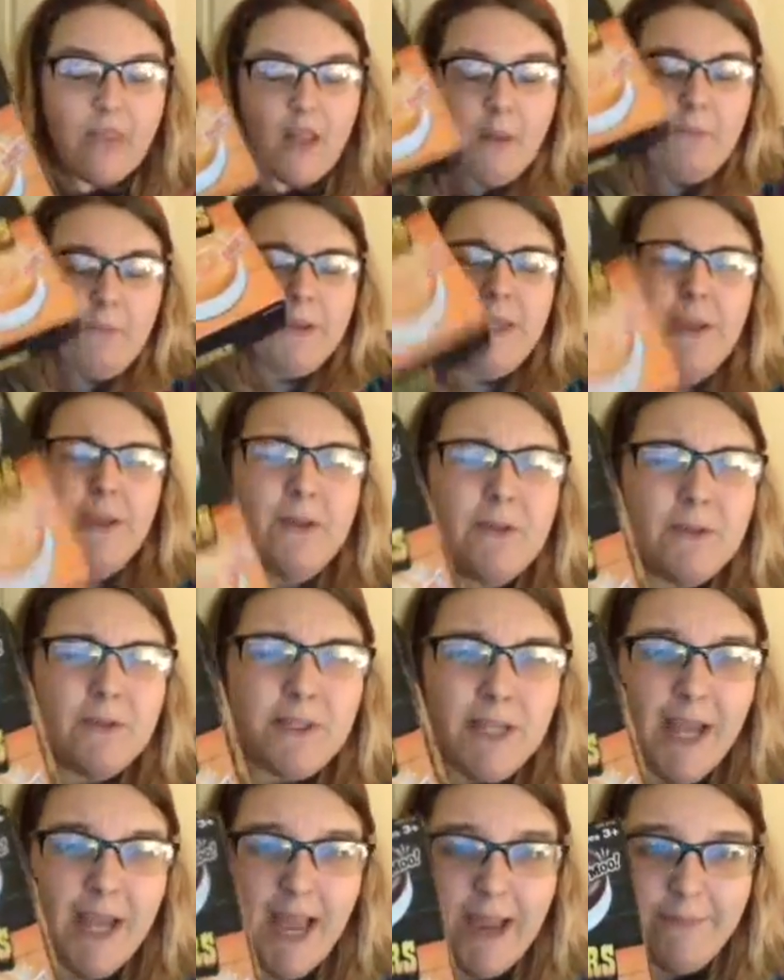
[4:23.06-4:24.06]
But you can
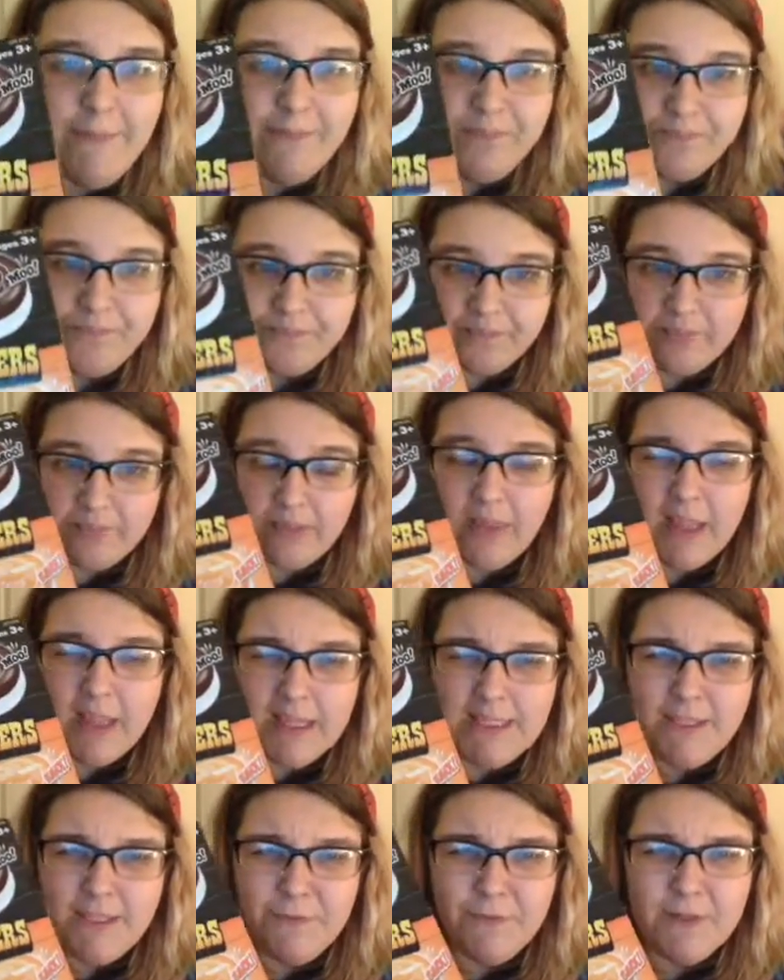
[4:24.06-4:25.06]
also get
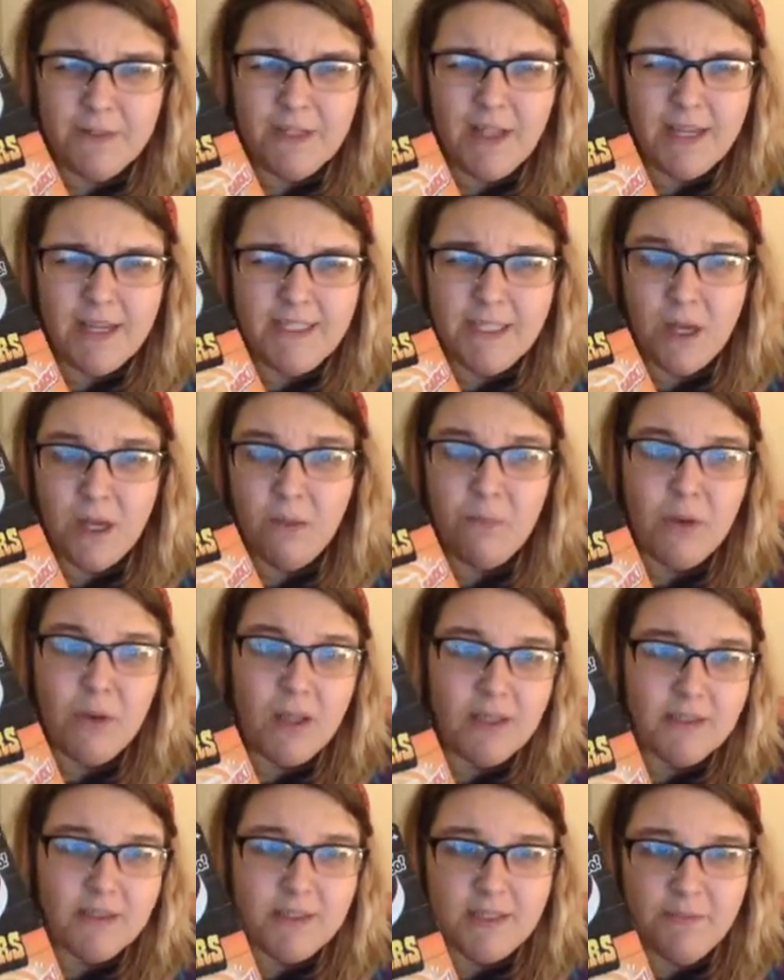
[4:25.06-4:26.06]
different light up
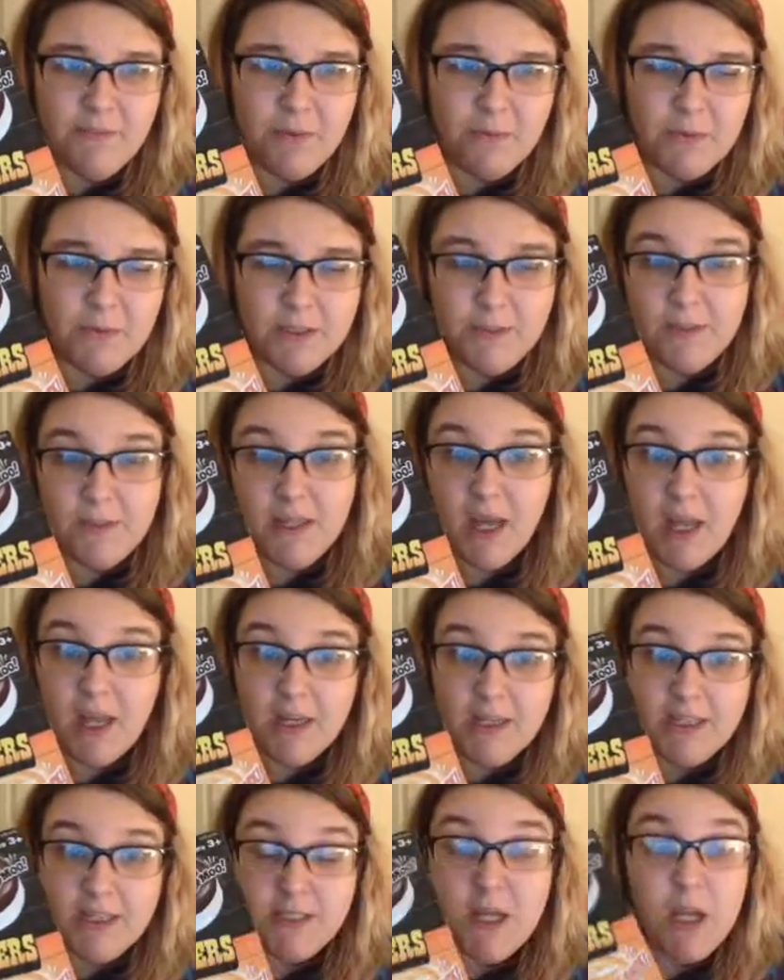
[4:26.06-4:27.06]
ones, different ones with
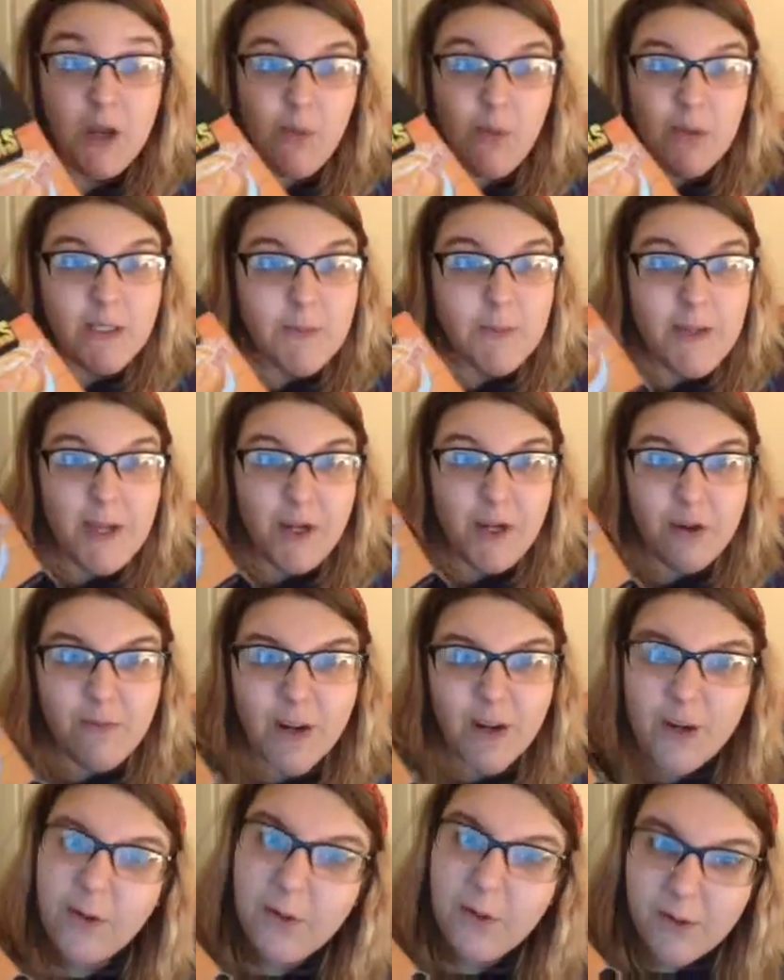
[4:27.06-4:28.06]
colours, ones where you can
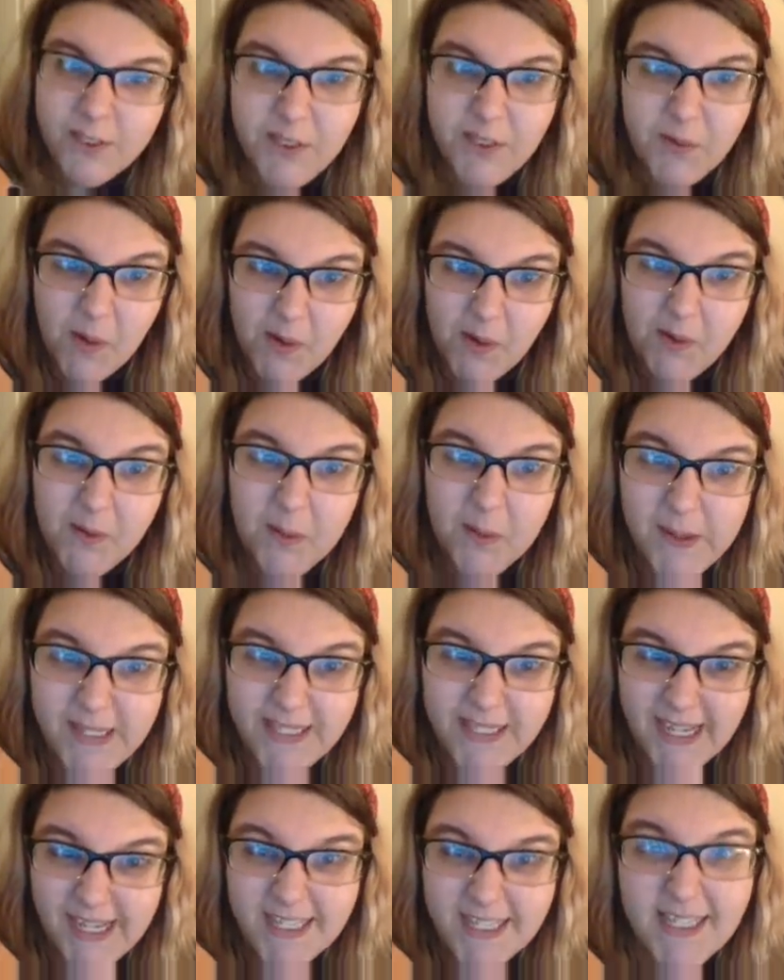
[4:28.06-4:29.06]
record your own
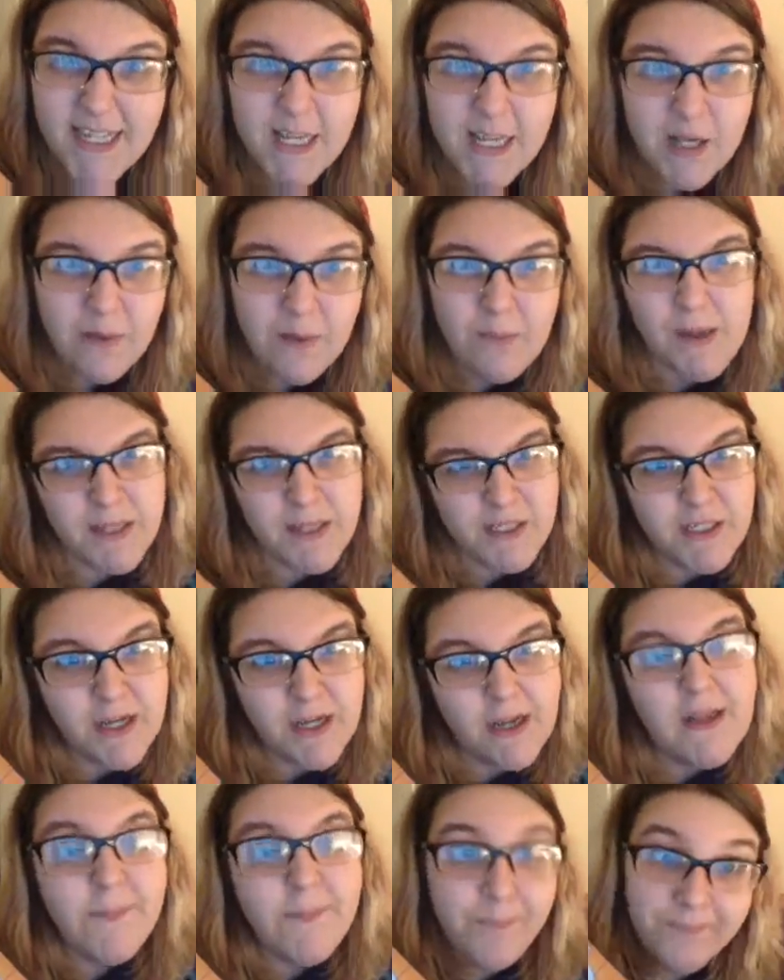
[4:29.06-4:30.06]
noises, which
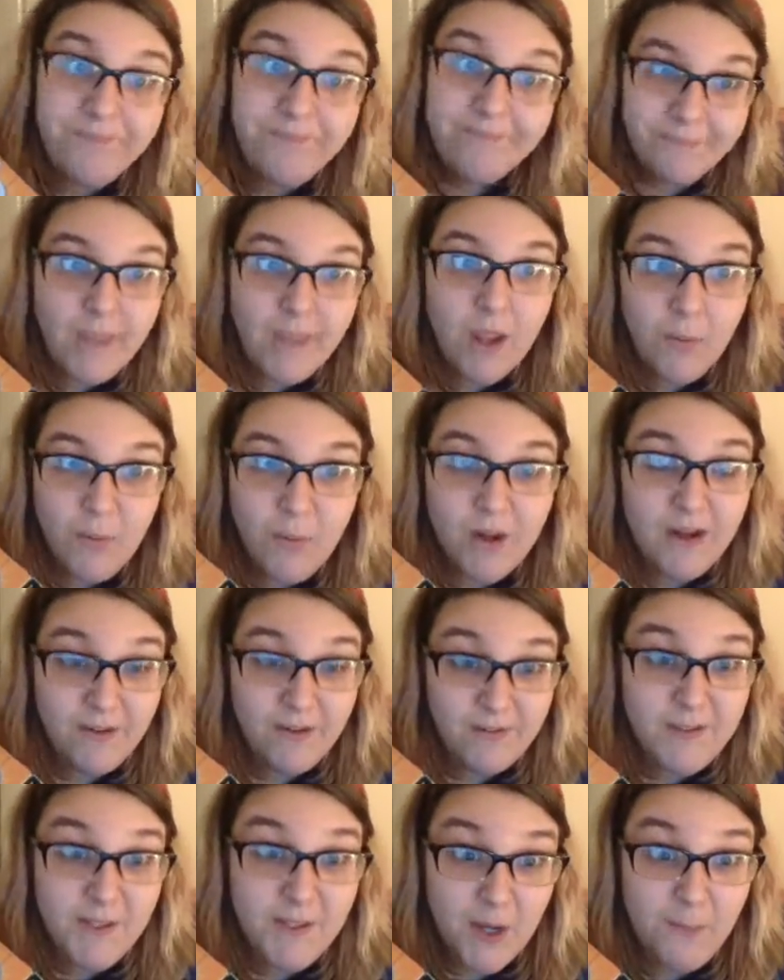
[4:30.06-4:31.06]
when I
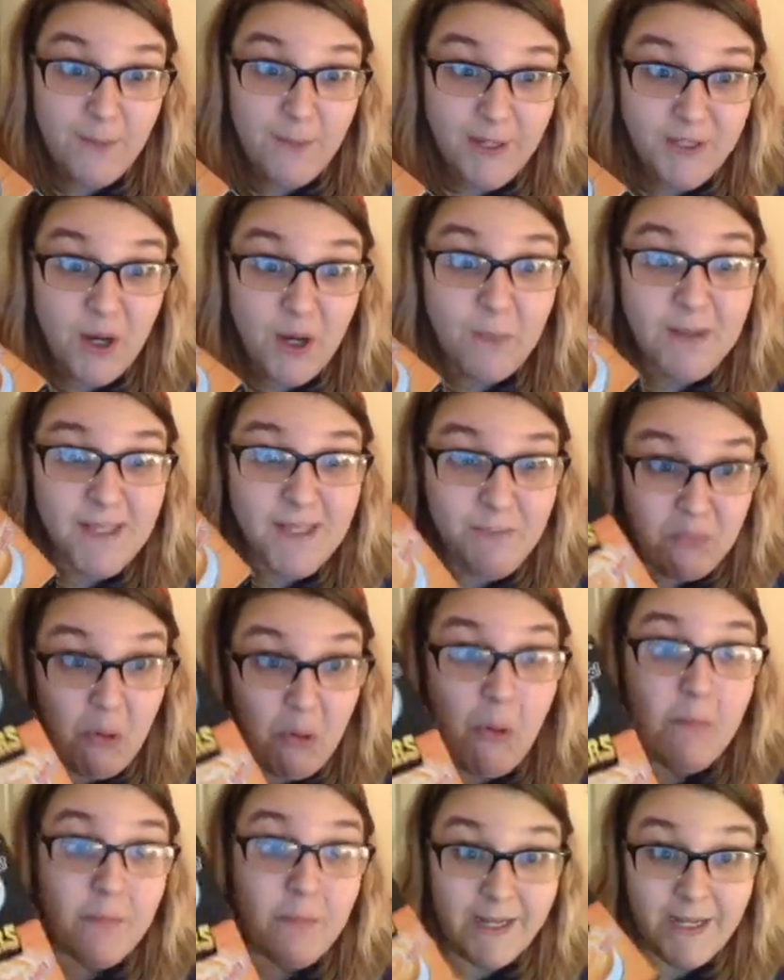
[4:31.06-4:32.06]
start my job is
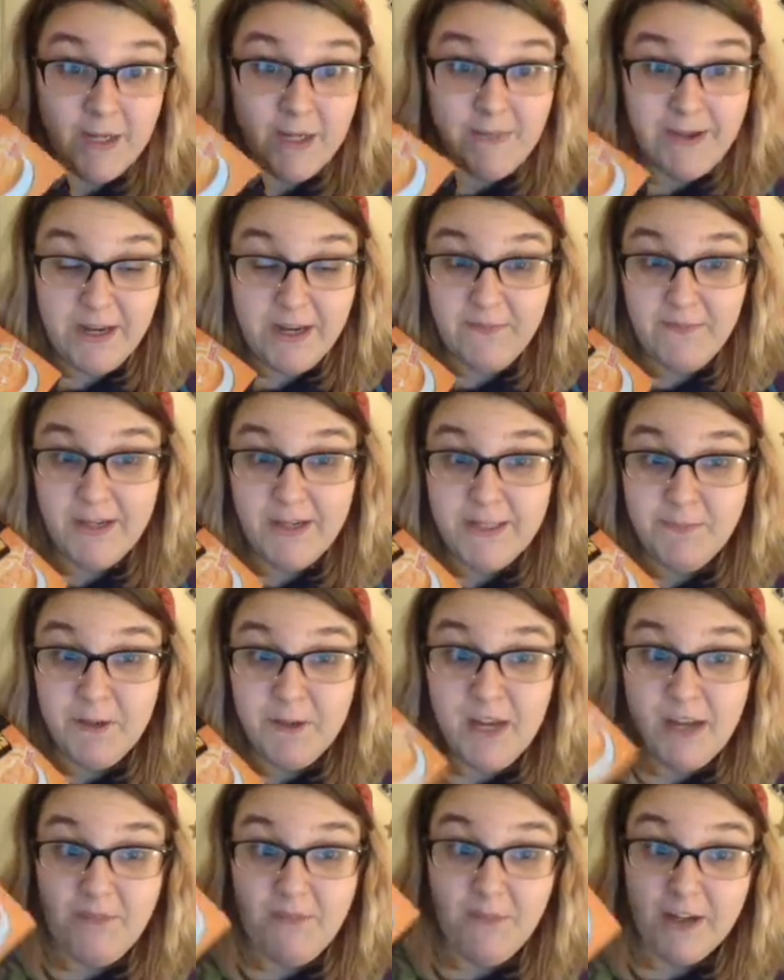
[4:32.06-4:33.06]
probably going to be an
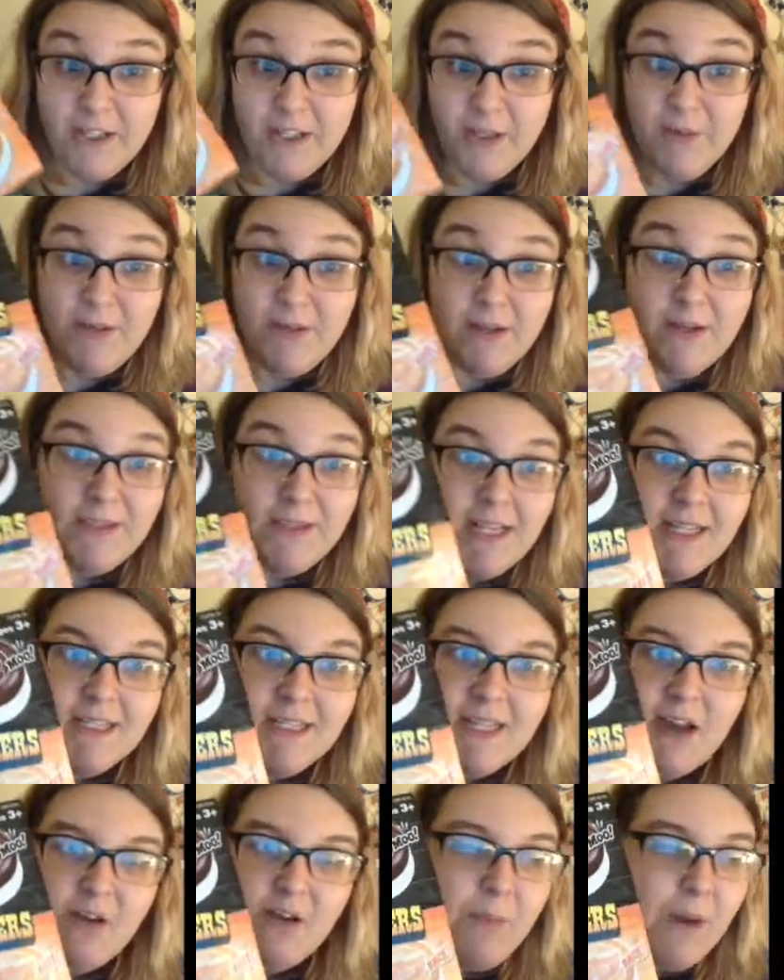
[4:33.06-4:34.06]
investment if I do use these
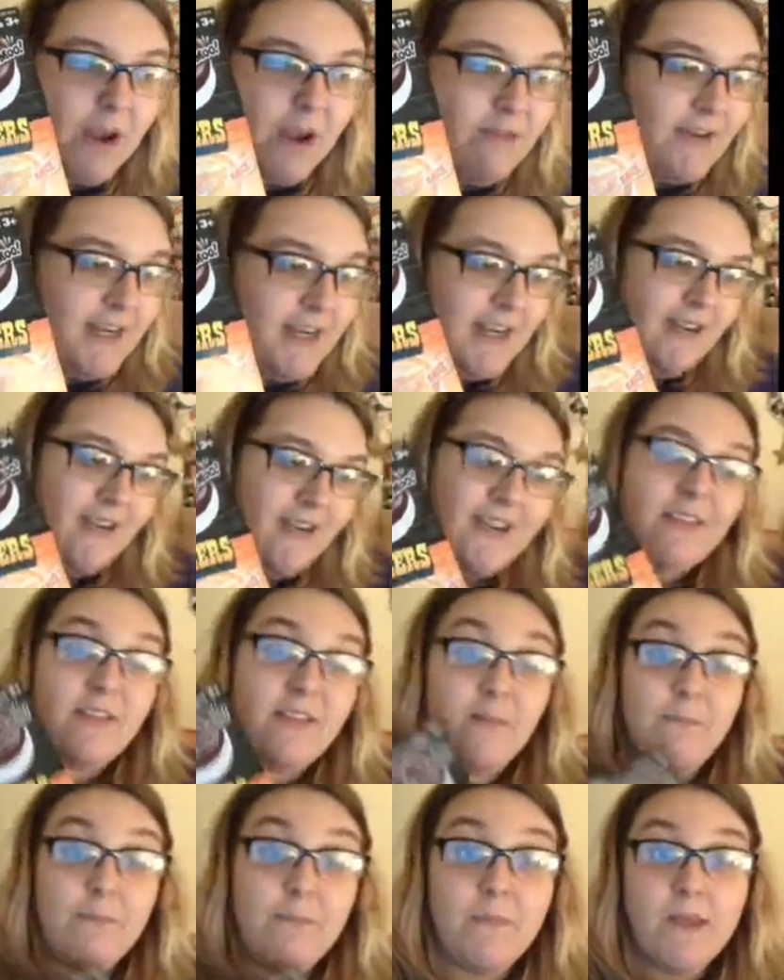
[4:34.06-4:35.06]
enough, but I really like
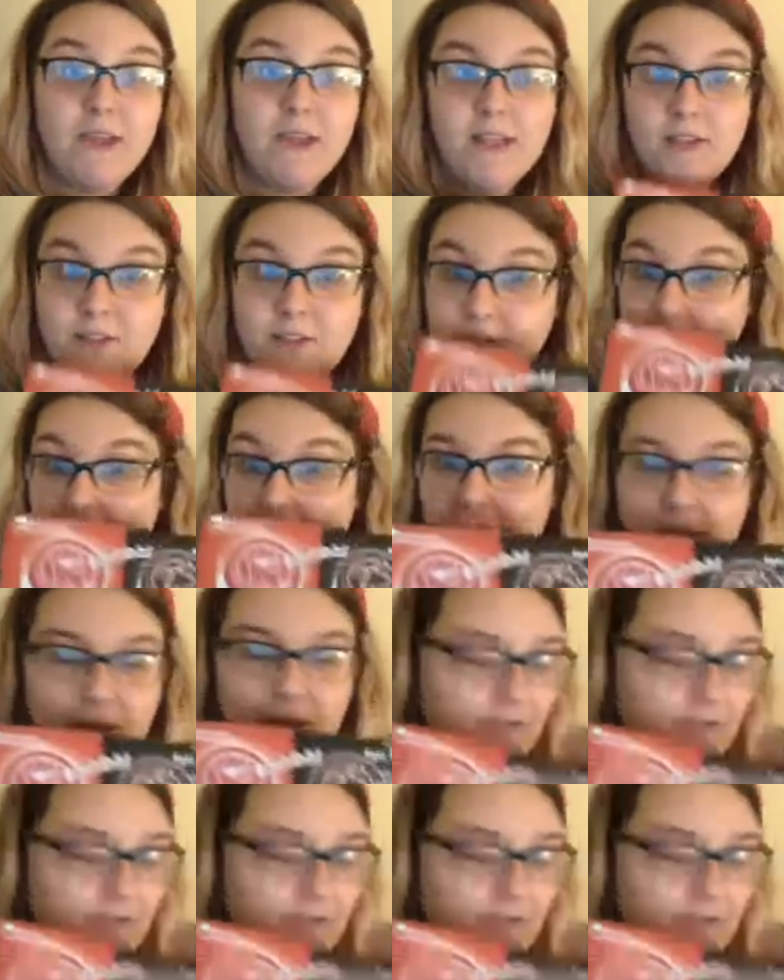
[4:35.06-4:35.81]
them, so yeah,